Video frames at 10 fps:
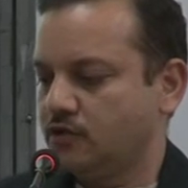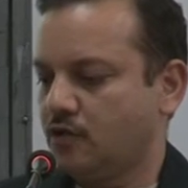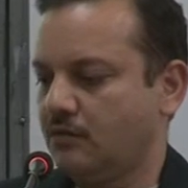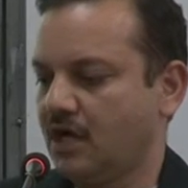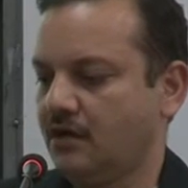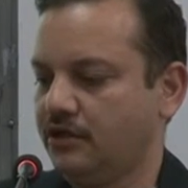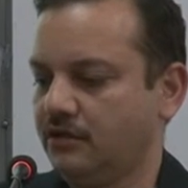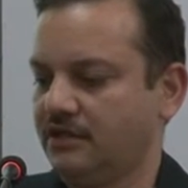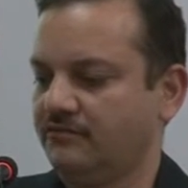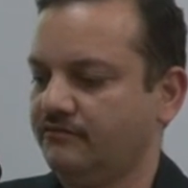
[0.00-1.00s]

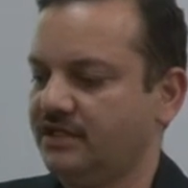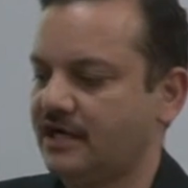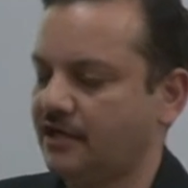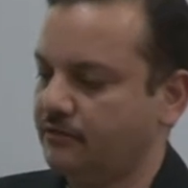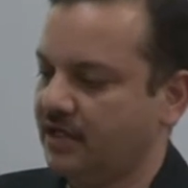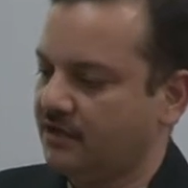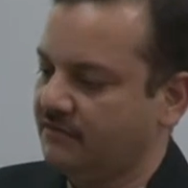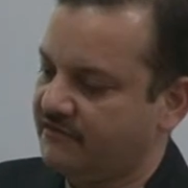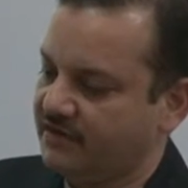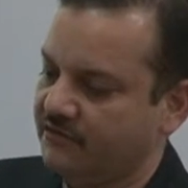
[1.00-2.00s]
We try to make
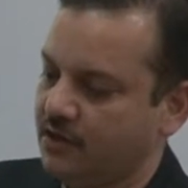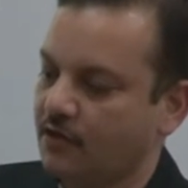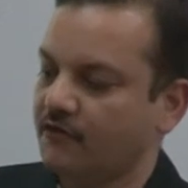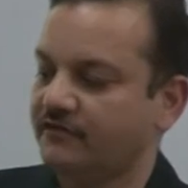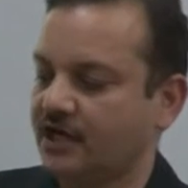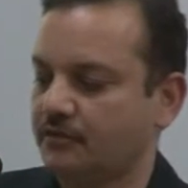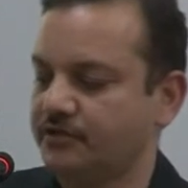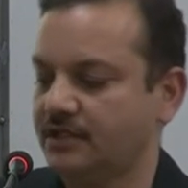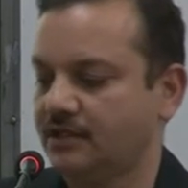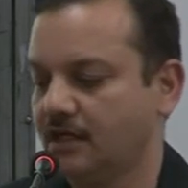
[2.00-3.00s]
a framework of
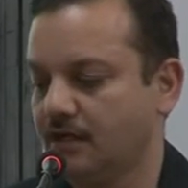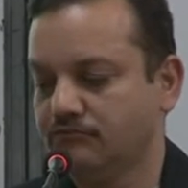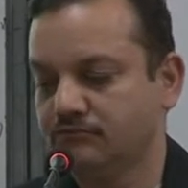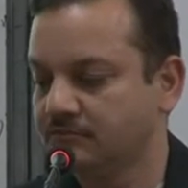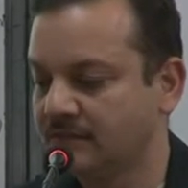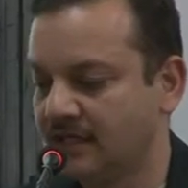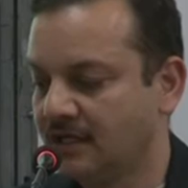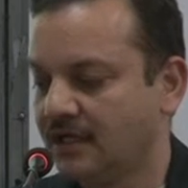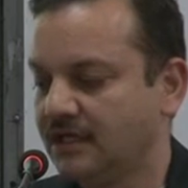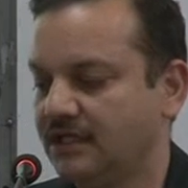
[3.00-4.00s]
corruption.
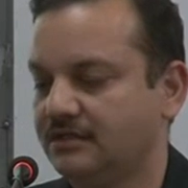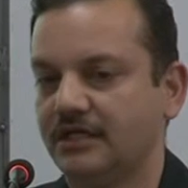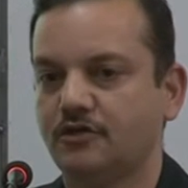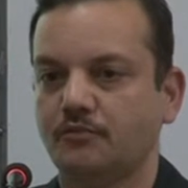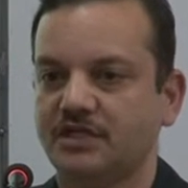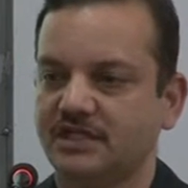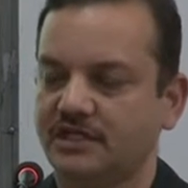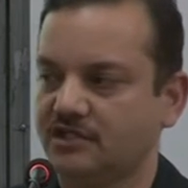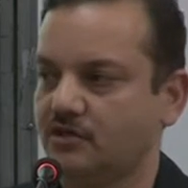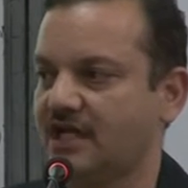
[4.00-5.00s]
It
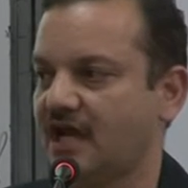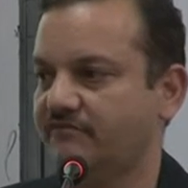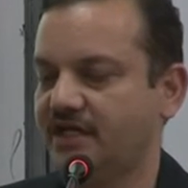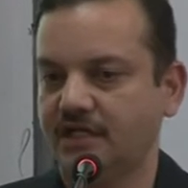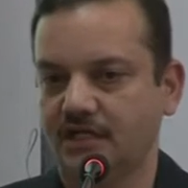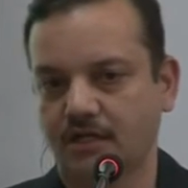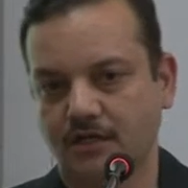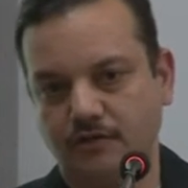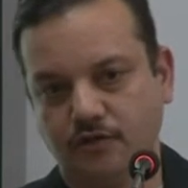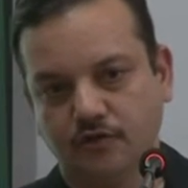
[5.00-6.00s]
obviously does not have very
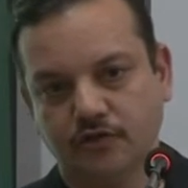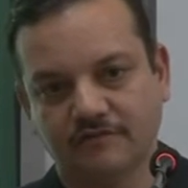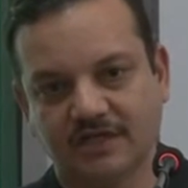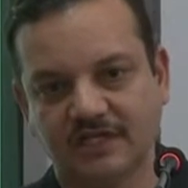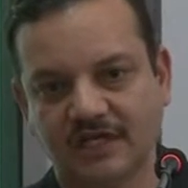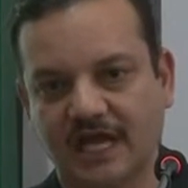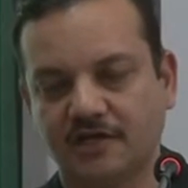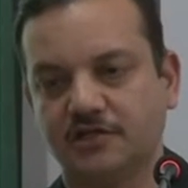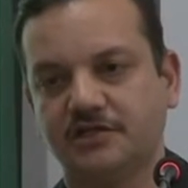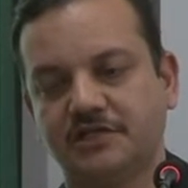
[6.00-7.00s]
universal
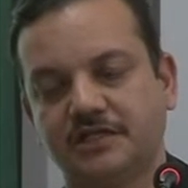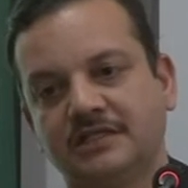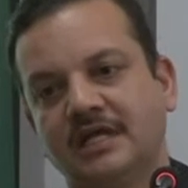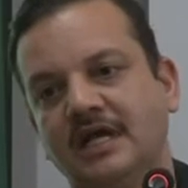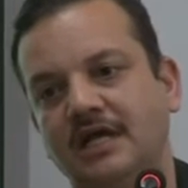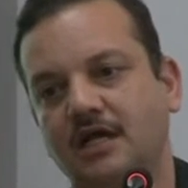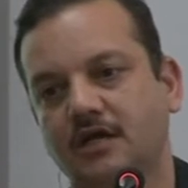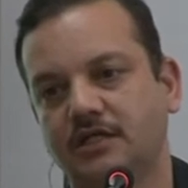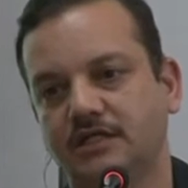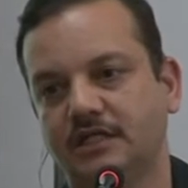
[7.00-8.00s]
characteristics.
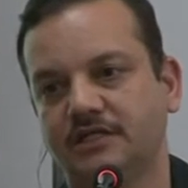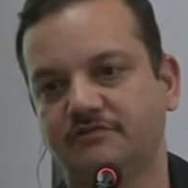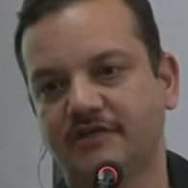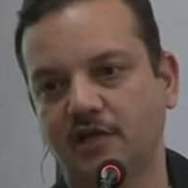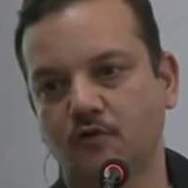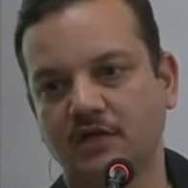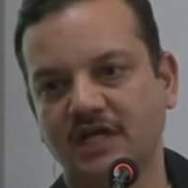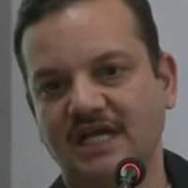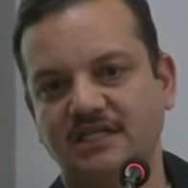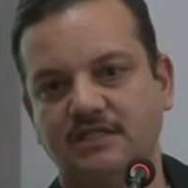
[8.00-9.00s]
It is very
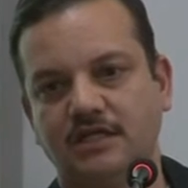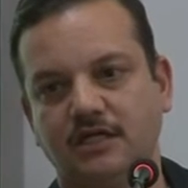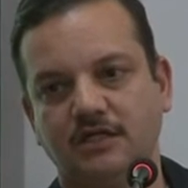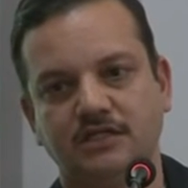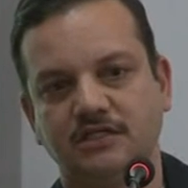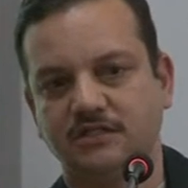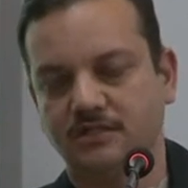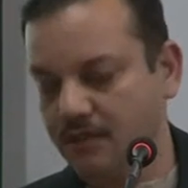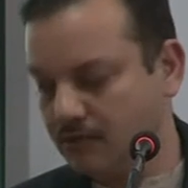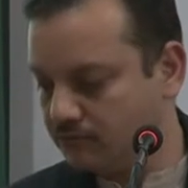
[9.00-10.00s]
localized. It
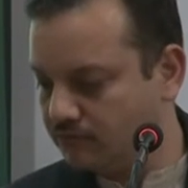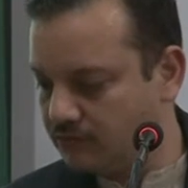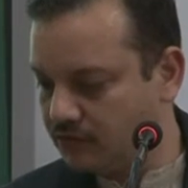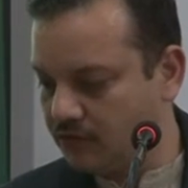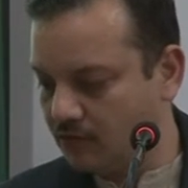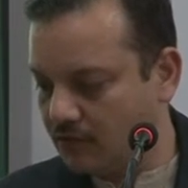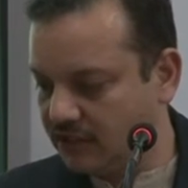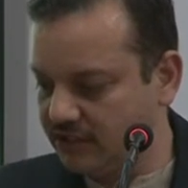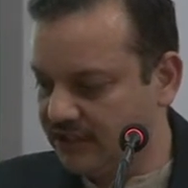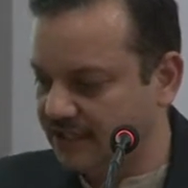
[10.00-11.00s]
is
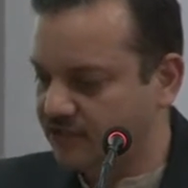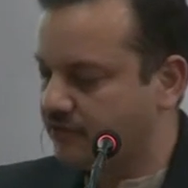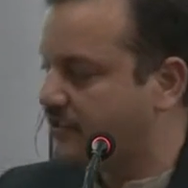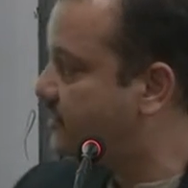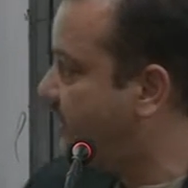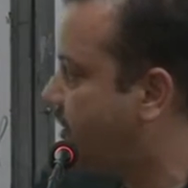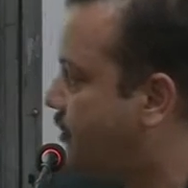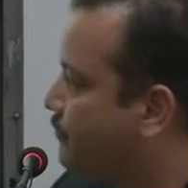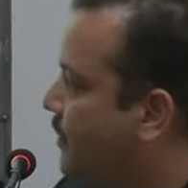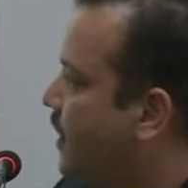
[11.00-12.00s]
all these things you can see
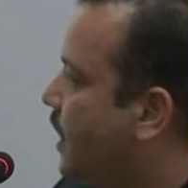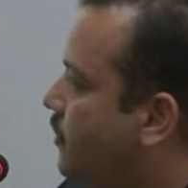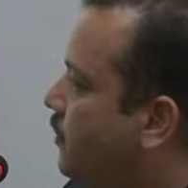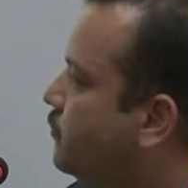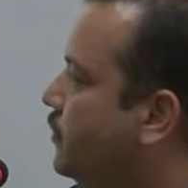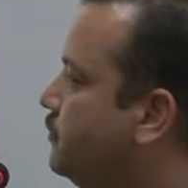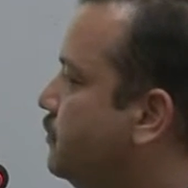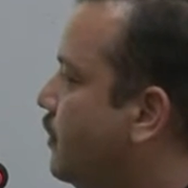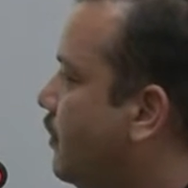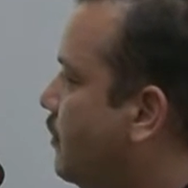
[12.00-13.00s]
here. I'll not go
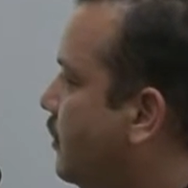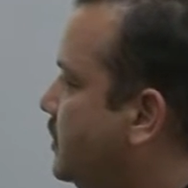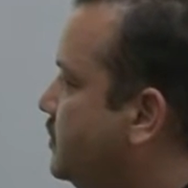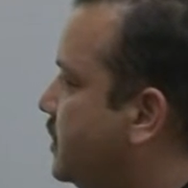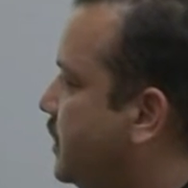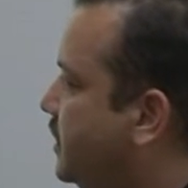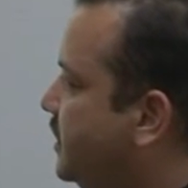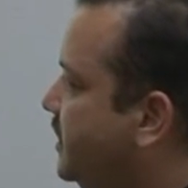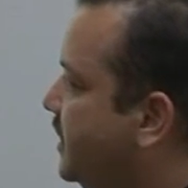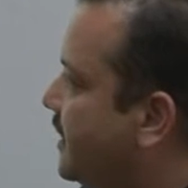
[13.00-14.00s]
into all this
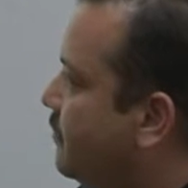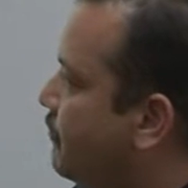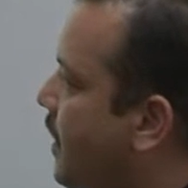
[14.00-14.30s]
in detail.